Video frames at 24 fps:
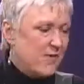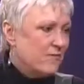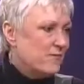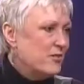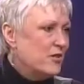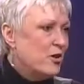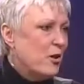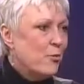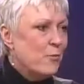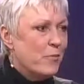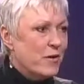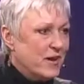have
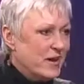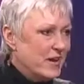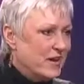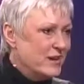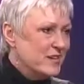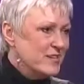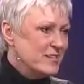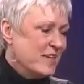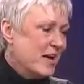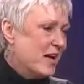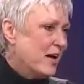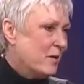nobody
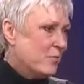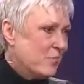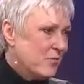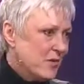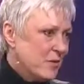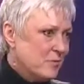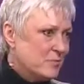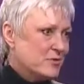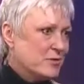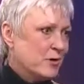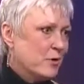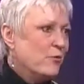to help
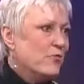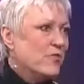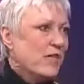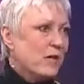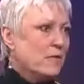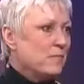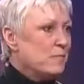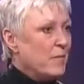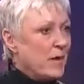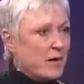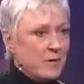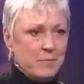them, so
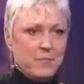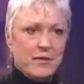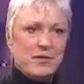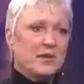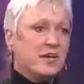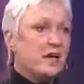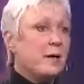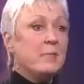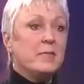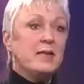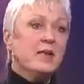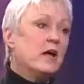that may,
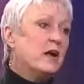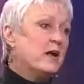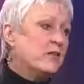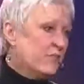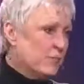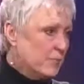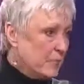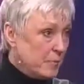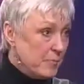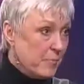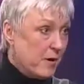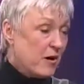being gay may not
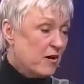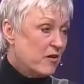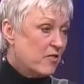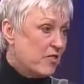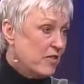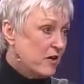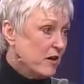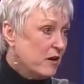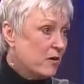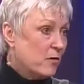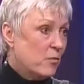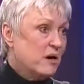even be part
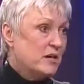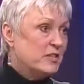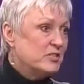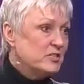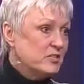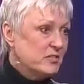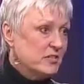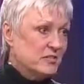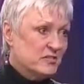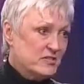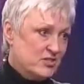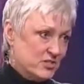of the
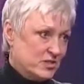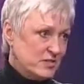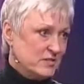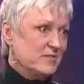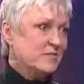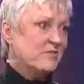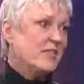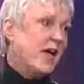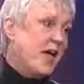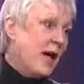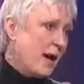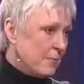equation. Mm-hmm. It's
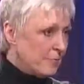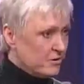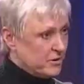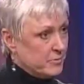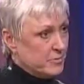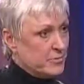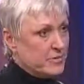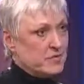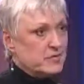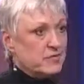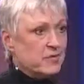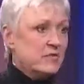just they happen
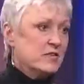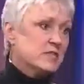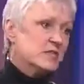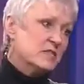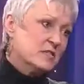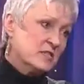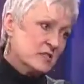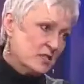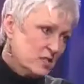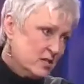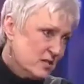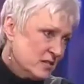to be, so
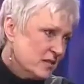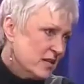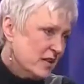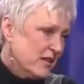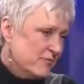this is a good,